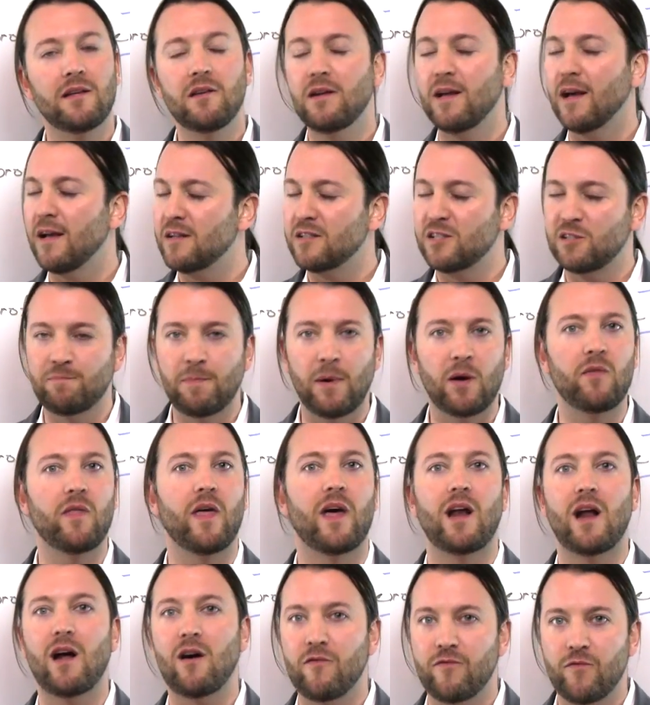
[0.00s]
You've got to spell
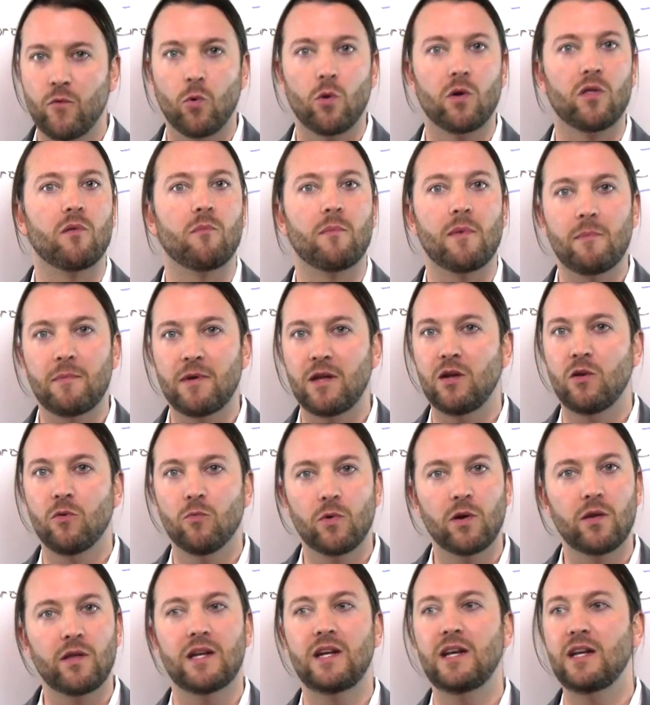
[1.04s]
that out for them. You
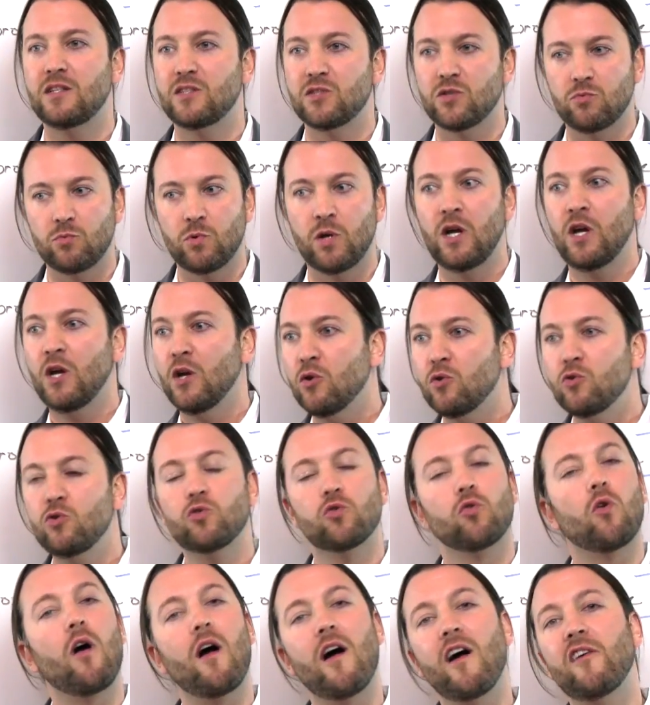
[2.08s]
really need to
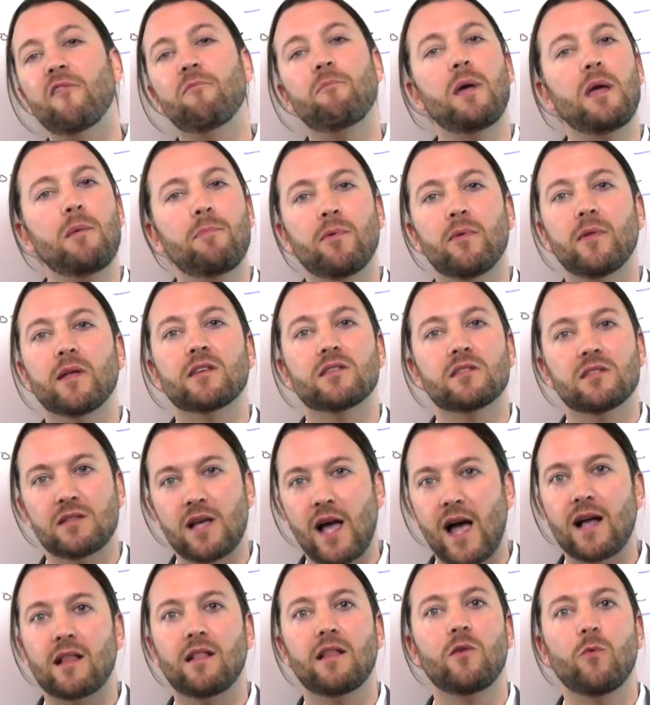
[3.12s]
drive people
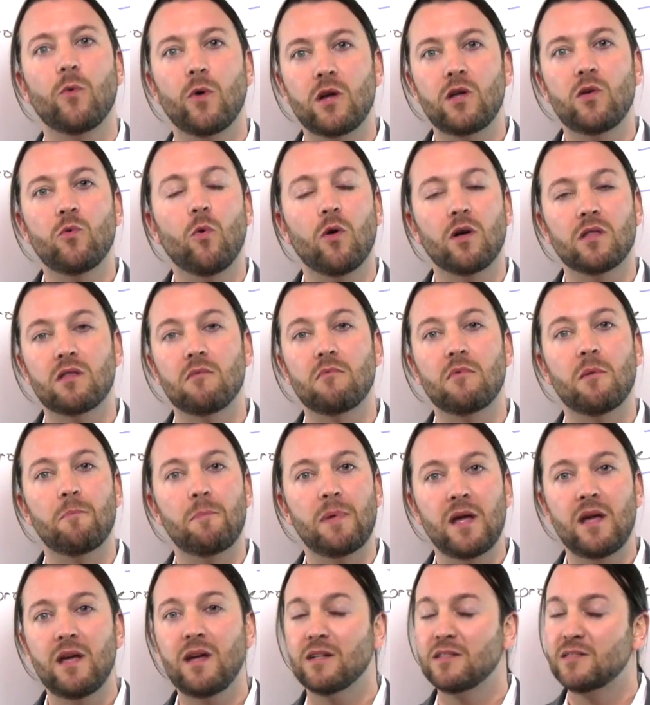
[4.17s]
exactly where you want them to
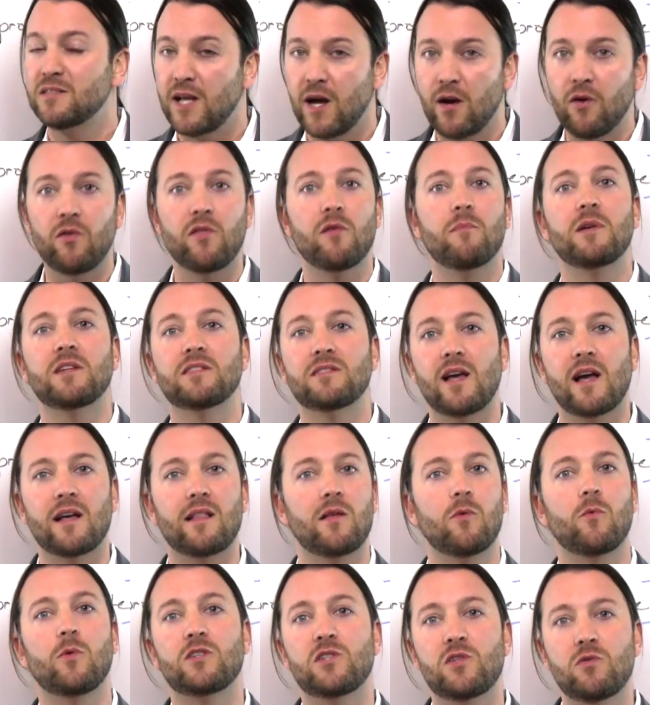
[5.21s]
be and tell them
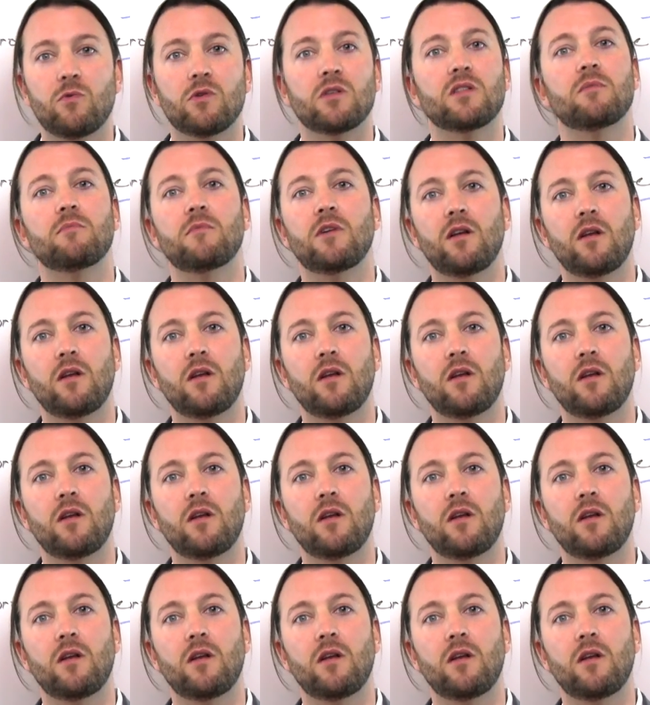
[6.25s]
exactly what you want them to